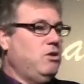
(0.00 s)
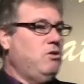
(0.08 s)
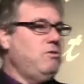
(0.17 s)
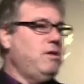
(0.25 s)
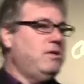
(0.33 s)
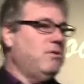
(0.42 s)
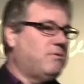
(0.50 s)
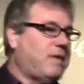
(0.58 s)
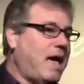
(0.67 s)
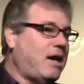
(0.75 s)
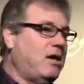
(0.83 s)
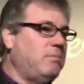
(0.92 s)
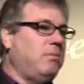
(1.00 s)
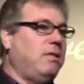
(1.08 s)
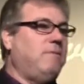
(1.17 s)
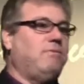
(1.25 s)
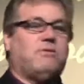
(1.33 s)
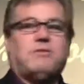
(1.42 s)
You need to attack
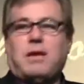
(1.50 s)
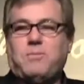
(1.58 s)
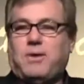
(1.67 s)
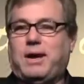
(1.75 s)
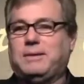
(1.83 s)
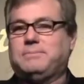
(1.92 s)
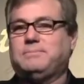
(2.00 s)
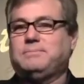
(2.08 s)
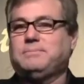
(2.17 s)
unbelief the same way.